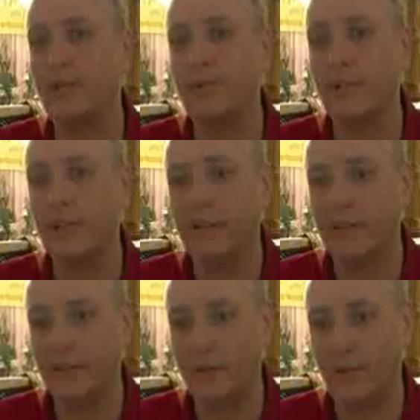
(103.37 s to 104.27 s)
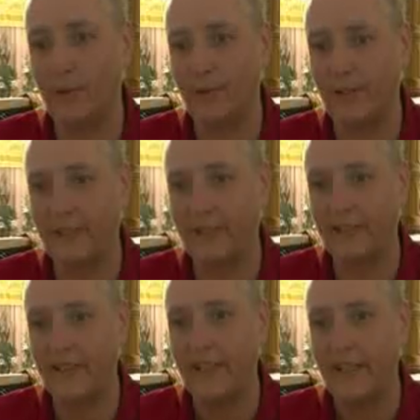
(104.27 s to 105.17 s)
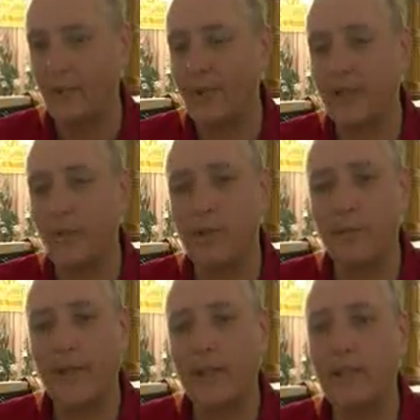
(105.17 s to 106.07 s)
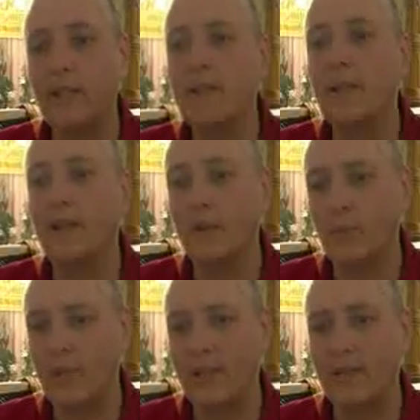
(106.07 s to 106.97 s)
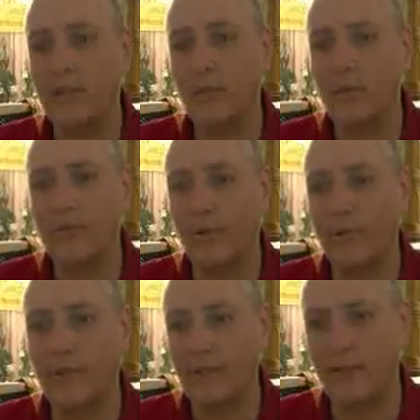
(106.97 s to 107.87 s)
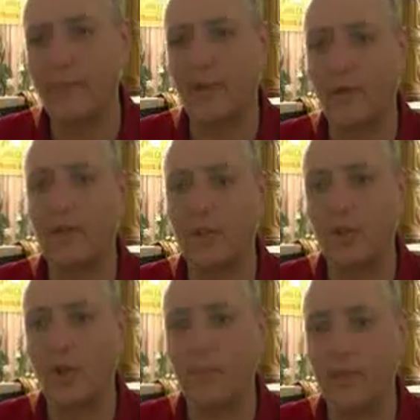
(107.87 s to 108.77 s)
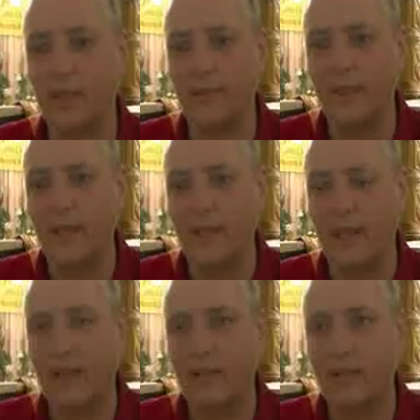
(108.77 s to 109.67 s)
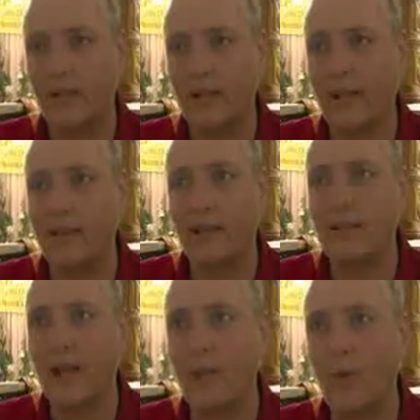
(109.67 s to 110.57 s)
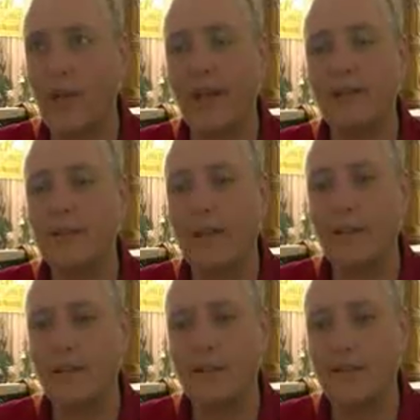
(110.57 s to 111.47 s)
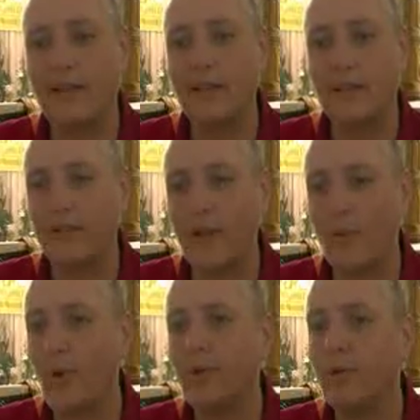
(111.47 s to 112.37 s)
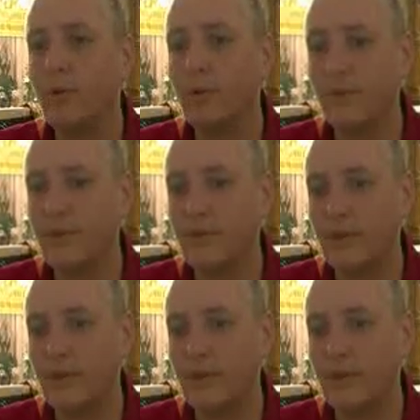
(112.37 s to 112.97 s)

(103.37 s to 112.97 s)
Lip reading: degree, you can only make in India in the monastic universities, but not in Germany. And at that time when I started studying, there were no